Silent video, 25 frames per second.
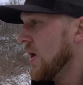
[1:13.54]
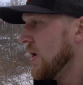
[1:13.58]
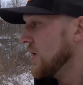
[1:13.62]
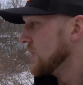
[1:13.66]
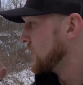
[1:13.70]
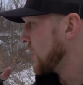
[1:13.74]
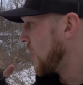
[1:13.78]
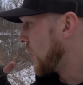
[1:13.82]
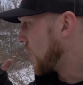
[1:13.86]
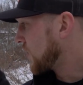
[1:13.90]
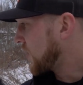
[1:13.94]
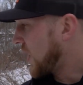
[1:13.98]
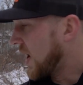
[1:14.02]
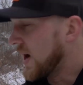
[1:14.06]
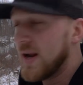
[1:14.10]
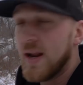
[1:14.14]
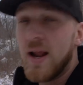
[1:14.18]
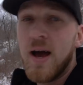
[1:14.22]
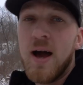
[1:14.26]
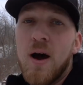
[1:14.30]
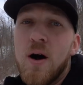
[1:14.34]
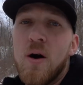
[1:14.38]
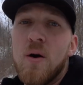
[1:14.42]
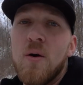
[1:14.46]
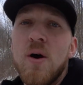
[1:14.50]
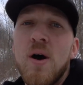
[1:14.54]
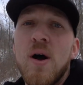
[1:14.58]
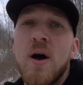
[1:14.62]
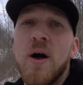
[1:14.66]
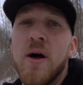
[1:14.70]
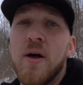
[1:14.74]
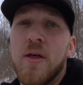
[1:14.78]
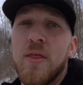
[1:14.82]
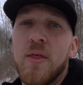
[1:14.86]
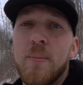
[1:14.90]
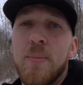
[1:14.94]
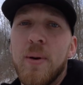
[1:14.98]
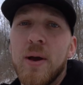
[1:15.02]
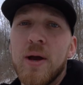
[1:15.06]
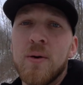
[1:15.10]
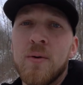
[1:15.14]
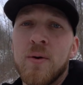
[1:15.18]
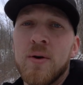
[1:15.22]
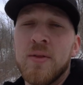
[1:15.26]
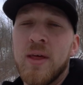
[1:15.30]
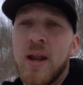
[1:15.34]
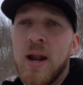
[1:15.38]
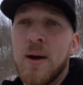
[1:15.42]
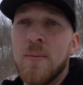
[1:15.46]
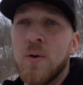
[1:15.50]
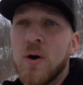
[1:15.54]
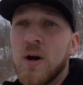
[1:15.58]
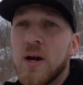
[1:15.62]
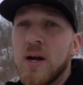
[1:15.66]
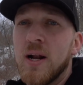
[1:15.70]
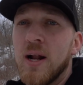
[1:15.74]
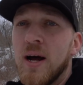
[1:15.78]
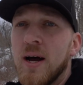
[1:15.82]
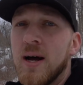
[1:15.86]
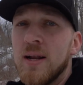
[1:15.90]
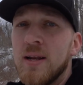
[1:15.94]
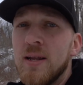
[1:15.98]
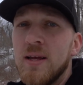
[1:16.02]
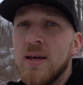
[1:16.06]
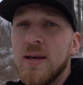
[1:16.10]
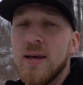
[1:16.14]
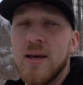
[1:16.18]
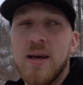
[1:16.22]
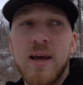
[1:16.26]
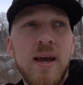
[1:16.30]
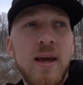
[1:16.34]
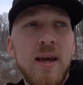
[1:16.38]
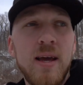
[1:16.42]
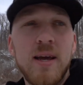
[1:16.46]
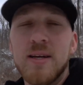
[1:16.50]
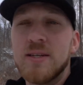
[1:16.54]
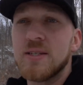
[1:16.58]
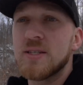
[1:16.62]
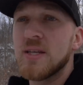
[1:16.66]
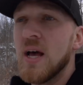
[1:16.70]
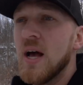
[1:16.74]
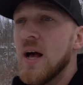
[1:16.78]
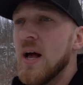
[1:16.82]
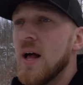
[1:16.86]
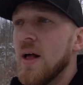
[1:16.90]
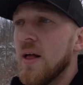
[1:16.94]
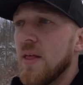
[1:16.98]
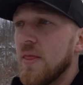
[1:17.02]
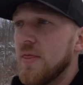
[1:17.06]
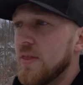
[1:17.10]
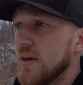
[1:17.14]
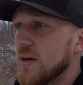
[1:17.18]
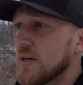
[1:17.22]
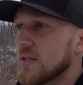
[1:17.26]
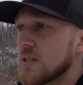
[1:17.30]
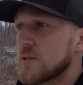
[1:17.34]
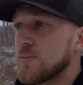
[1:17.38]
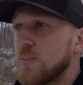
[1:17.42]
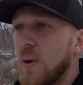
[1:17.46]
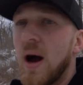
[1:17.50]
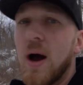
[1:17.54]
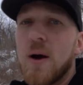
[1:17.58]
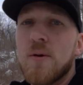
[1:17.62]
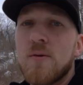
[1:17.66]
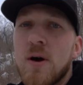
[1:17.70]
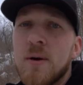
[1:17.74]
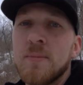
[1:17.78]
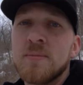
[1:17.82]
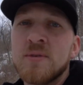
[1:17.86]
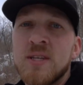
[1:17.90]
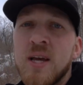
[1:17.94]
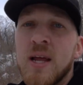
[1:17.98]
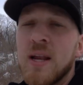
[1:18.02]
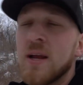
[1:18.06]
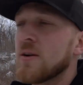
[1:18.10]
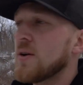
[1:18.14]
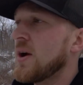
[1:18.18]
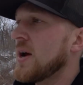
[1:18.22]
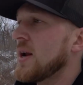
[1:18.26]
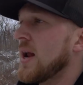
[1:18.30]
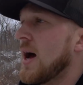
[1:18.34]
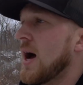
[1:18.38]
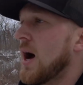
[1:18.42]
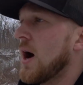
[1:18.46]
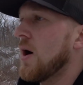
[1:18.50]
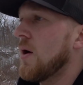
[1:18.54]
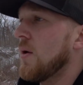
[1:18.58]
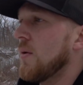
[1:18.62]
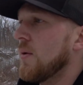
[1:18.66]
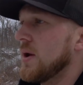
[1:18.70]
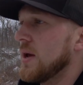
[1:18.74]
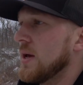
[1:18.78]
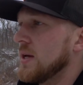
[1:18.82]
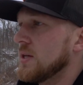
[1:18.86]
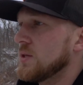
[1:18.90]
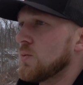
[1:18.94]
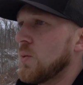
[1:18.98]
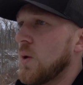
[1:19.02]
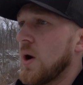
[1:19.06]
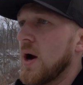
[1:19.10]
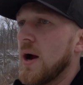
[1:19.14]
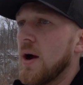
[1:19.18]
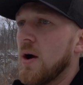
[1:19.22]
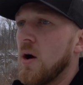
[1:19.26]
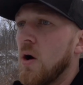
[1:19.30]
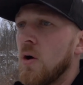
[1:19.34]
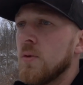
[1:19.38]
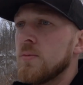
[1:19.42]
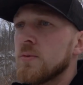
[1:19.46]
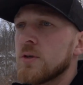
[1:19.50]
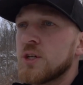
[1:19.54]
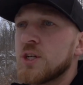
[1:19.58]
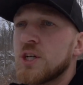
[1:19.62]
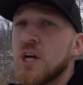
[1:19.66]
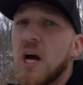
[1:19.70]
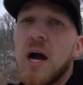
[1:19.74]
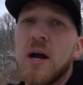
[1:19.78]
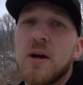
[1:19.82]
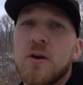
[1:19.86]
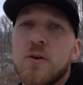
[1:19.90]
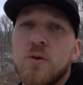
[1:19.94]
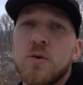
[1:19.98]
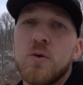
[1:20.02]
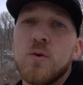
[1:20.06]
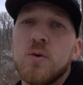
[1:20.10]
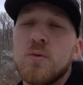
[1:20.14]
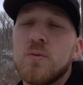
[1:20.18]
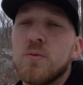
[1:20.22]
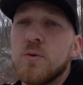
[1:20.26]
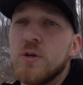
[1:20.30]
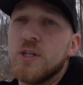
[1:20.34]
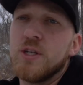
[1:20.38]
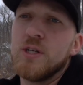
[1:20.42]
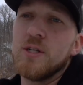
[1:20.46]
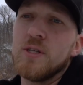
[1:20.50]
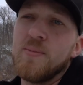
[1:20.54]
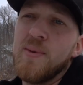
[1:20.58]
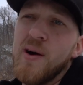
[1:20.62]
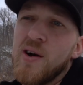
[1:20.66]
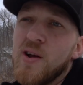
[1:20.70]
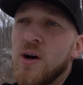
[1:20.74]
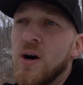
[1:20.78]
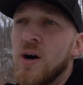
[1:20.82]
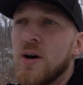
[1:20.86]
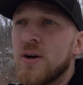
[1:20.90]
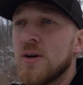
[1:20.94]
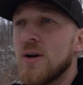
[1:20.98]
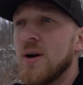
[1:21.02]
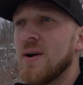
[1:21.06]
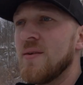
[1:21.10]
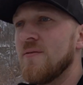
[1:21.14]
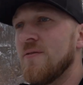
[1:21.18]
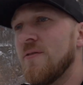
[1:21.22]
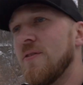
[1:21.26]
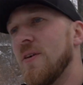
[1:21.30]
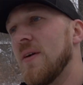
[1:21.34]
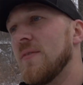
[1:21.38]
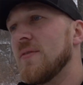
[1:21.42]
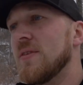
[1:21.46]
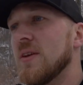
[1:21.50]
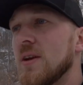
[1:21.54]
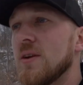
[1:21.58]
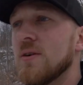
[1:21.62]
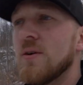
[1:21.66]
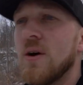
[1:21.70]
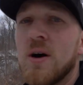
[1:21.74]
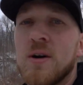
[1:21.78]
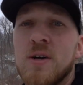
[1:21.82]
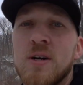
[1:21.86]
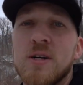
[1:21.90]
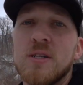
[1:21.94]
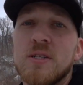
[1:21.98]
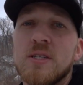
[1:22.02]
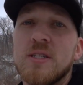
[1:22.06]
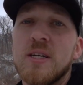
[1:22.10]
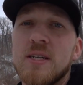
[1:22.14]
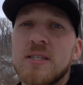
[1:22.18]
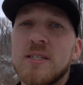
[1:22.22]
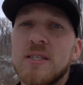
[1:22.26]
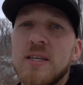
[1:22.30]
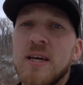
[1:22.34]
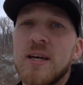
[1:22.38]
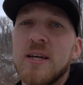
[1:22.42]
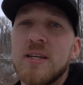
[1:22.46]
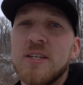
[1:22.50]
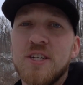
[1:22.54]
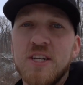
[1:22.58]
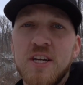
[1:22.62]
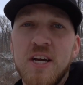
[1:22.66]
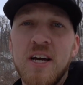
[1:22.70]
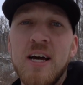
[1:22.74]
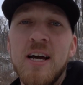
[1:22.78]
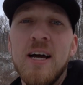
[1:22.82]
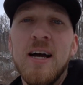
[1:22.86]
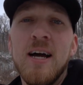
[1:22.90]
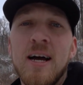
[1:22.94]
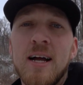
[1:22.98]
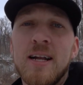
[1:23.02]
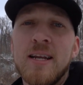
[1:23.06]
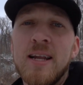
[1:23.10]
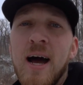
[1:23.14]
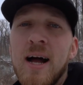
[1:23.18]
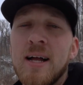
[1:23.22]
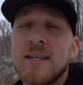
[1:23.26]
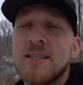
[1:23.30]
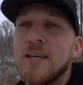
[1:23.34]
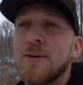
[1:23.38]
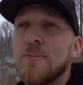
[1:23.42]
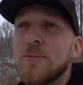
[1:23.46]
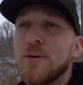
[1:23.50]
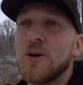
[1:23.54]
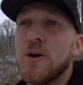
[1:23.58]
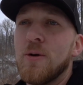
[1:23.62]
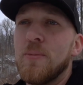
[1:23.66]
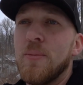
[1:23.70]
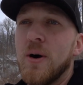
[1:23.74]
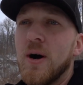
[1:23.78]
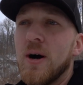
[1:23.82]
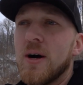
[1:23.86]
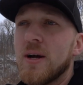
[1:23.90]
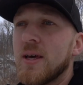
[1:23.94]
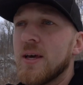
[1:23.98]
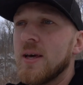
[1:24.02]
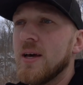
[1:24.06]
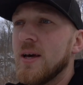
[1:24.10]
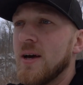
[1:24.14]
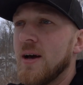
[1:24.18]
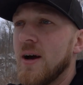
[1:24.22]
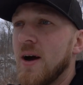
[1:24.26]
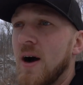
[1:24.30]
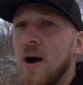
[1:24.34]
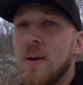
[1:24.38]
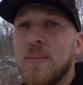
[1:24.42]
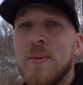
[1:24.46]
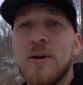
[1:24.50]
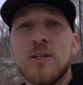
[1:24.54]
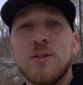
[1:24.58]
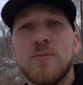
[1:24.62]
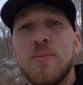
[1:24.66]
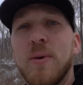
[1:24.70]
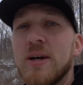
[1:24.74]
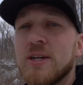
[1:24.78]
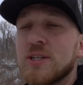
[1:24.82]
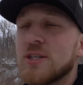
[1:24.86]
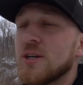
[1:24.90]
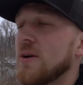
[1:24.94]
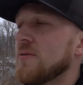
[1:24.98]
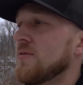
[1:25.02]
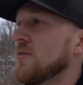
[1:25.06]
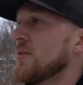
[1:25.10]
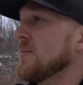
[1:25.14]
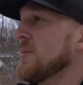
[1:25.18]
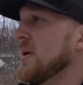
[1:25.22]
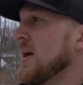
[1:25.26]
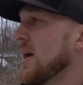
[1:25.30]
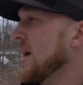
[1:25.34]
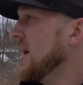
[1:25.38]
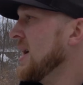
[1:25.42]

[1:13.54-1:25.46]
So right now, the big one that I'm working on is this spot where I'm standing right now is where I almost shot Groot, which is about 150 to 160 inch non-typical buck. Here's a picture of him.